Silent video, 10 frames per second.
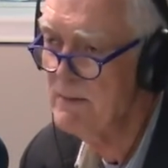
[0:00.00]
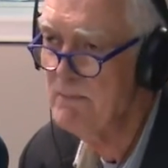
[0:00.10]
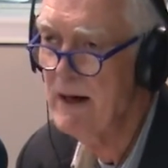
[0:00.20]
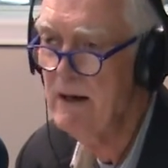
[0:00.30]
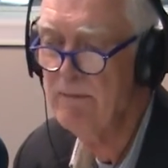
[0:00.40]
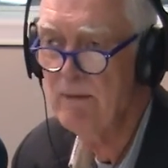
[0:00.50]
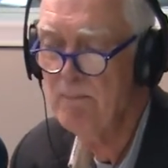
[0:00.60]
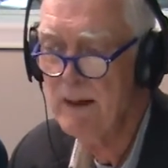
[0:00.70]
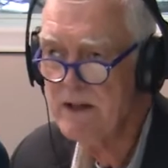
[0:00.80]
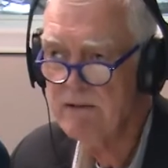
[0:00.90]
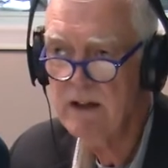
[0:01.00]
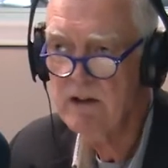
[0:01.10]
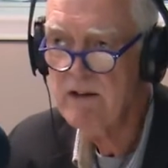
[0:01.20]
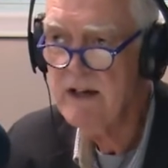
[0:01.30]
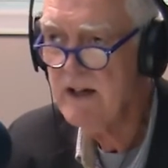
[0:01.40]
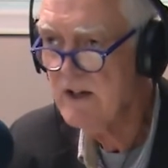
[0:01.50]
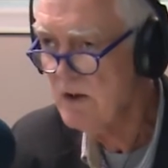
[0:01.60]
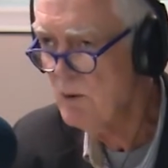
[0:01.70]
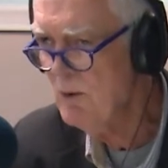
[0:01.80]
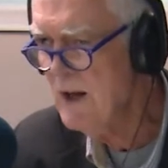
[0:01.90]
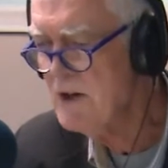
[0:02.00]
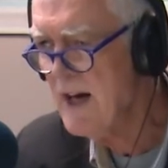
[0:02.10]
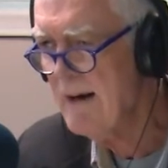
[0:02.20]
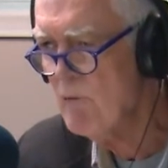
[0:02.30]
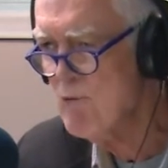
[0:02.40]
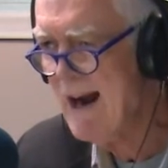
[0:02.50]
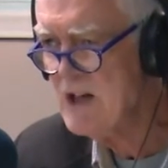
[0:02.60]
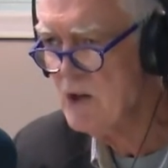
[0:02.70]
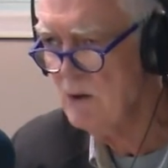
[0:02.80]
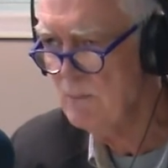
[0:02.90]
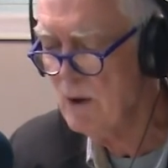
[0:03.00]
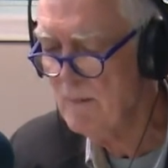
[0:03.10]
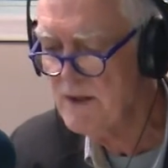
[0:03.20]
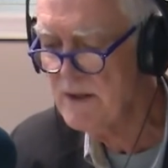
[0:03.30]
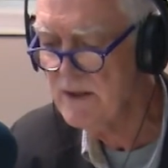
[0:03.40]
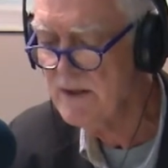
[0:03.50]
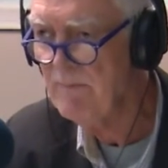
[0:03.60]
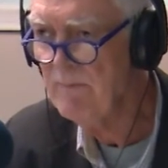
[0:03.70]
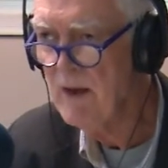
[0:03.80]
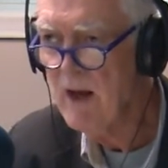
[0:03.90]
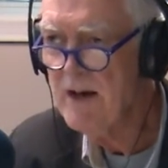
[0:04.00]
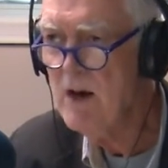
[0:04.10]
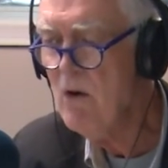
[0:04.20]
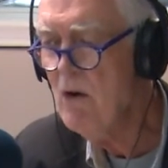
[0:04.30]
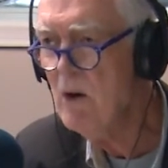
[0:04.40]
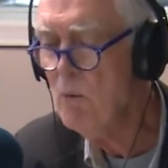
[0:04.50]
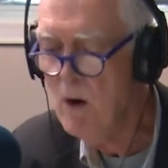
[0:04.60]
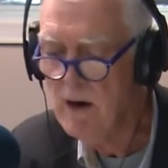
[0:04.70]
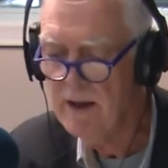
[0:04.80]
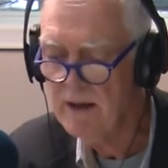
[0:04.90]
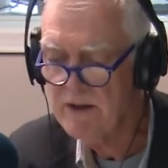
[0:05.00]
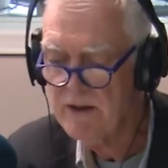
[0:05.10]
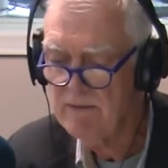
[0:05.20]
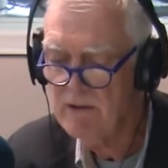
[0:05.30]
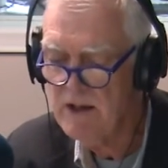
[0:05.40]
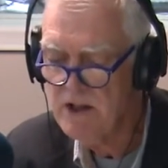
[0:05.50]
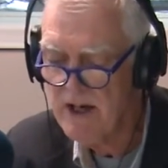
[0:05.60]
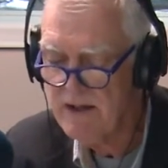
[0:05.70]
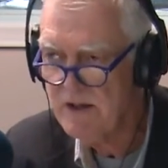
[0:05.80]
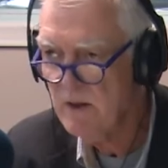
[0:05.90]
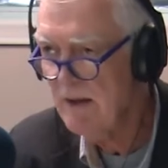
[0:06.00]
is made from better ingredients or all those kind of rational promises are no longer working as differentiators.